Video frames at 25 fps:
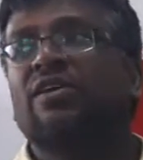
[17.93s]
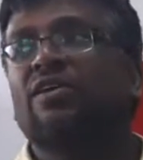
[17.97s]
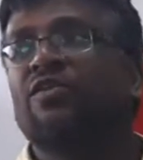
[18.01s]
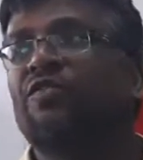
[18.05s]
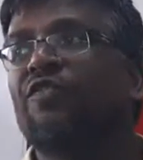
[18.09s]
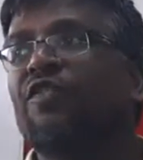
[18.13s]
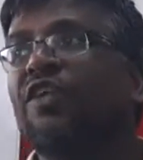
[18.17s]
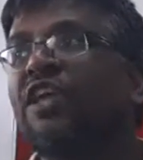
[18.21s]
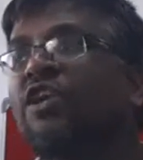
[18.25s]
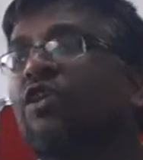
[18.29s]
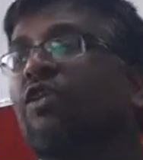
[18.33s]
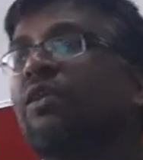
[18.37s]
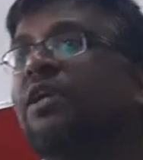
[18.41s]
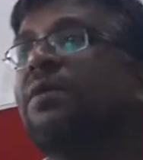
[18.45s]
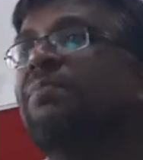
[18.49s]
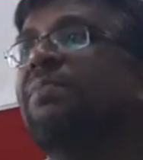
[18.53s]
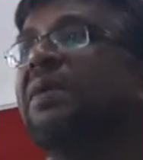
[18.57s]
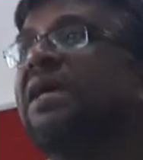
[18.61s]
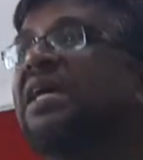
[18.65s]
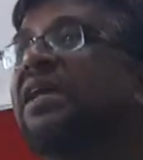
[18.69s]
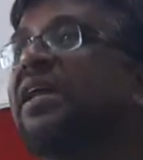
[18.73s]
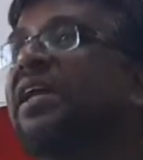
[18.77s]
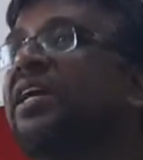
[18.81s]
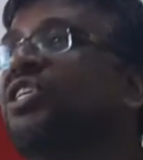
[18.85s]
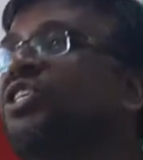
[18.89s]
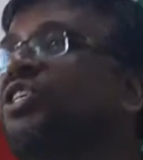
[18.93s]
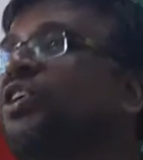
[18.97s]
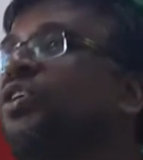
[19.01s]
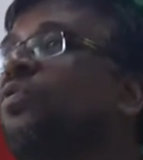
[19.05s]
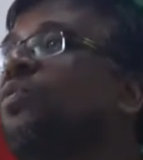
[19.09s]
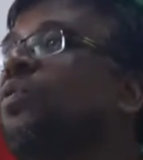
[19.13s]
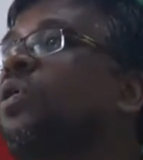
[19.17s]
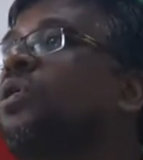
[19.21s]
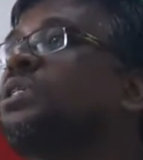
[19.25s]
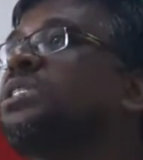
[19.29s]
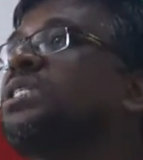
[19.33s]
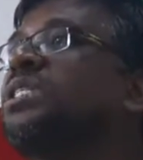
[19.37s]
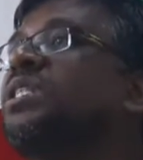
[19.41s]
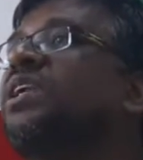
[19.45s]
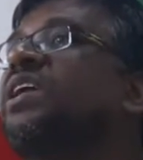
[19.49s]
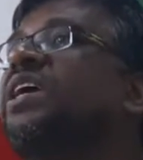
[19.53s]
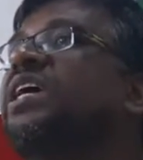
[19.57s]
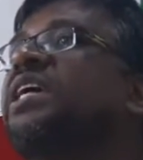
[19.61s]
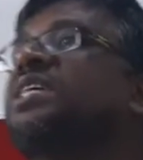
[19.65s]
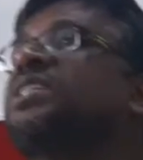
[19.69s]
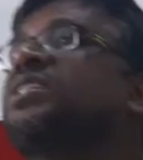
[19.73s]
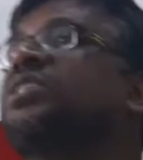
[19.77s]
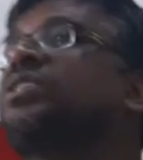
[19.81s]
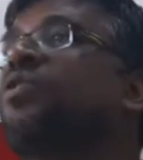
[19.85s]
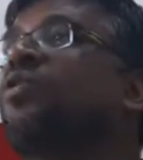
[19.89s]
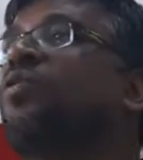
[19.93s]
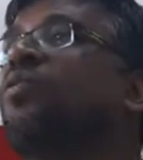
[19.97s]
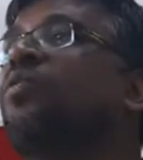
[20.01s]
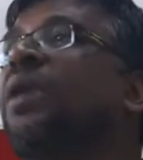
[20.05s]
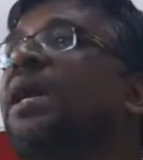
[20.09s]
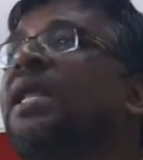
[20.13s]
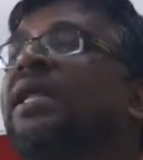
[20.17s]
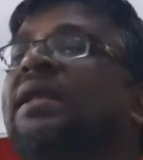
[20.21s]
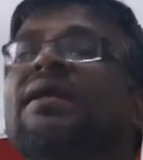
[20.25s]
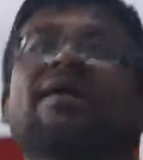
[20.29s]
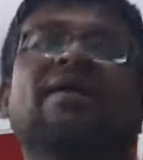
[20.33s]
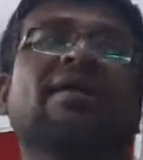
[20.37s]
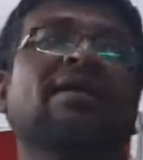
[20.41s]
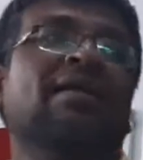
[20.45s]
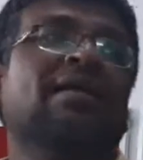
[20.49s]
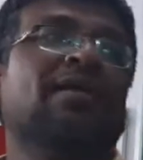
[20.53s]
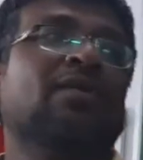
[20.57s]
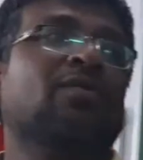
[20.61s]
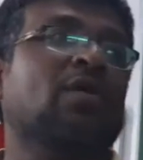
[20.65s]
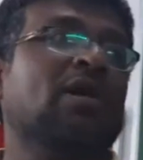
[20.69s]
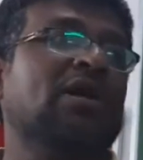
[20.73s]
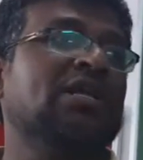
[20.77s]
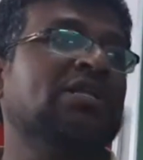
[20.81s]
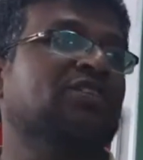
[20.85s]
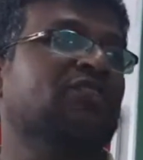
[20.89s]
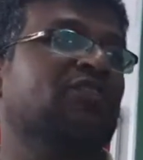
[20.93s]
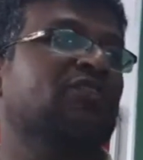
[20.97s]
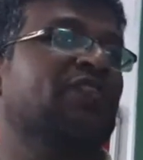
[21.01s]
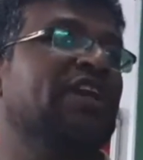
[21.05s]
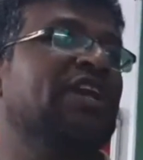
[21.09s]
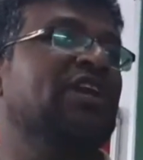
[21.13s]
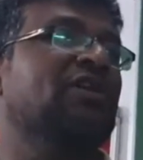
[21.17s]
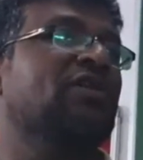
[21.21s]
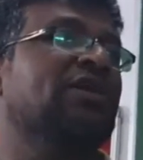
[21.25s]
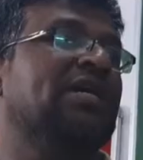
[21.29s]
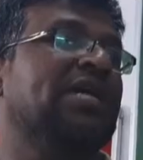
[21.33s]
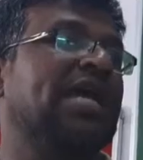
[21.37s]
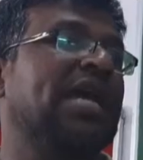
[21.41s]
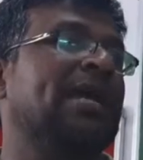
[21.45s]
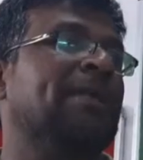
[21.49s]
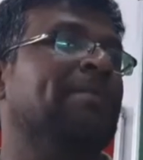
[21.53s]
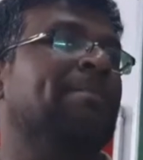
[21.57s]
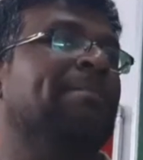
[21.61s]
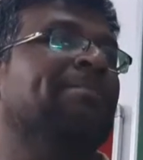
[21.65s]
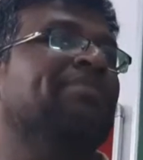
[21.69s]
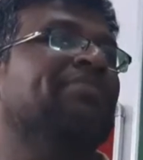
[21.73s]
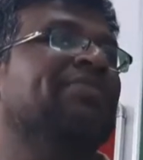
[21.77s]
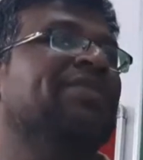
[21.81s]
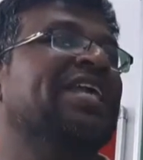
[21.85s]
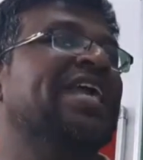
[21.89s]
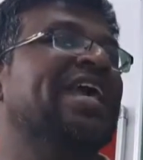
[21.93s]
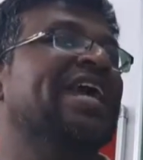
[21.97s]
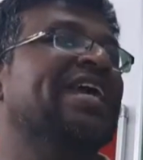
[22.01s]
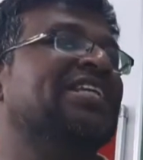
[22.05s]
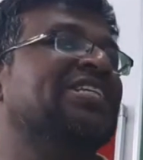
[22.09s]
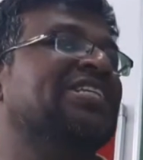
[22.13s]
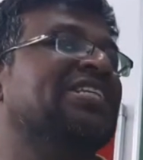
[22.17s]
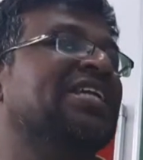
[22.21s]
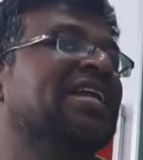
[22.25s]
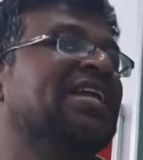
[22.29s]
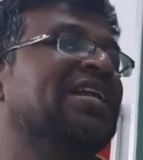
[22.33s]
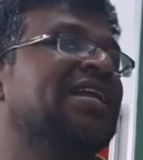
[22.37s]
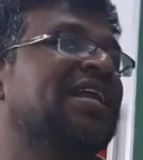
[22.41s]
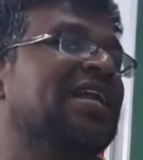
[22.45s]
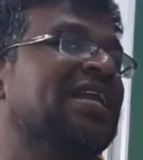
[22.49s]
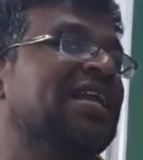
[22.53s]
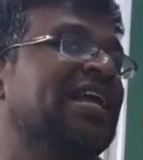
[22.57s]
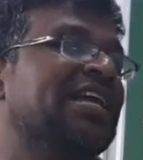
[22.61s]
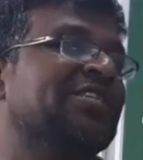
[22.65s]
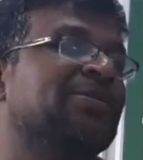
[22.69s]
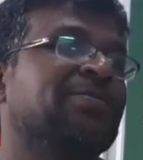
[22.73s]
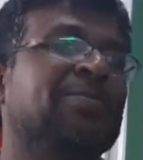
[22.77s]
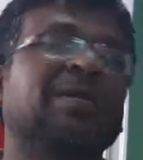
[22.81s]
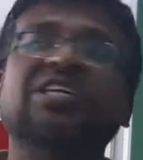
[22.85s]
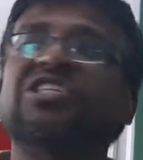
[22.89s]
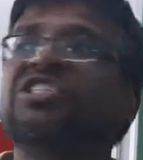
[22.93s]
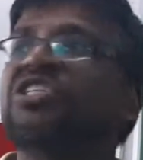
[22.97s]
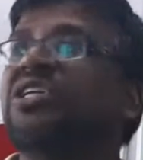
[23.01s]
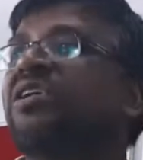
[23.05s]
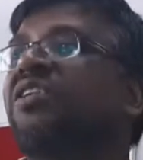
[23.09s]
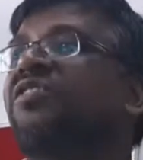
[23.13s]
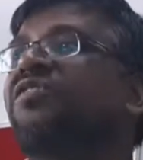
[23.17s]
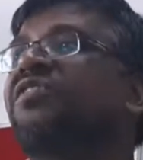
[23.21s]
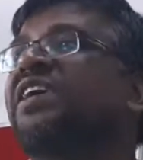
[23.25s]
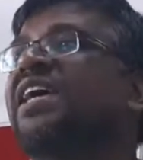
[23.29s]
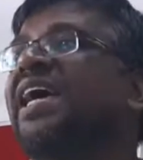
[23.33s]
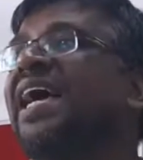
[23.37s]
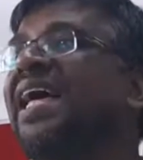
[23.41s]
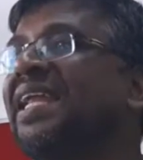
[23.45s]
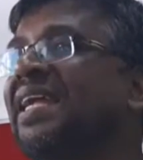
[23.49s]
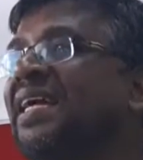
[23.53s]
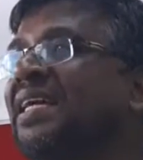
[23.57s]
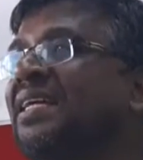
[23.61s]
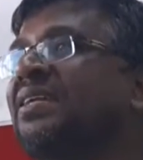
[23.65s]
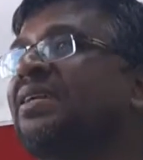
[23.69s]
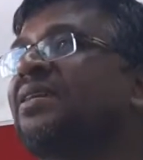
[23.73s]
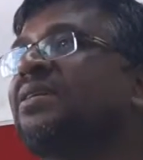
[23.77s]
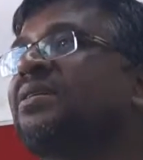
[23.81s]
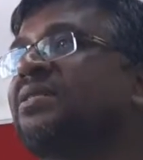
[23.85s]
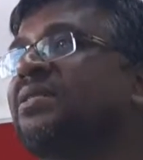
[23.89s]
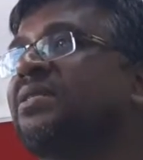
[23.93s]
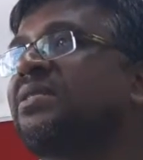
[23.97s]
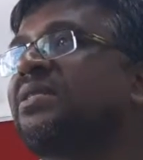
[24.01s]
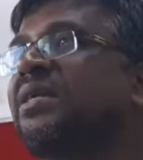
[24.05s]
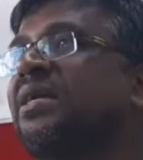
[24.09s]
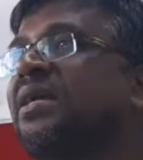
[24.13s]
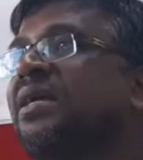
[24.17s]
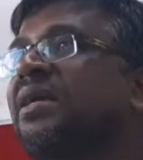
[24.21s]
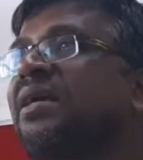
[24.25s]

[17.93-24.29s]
Phenotypic ratio was 3:1. What is phenotype? The external expression of characters.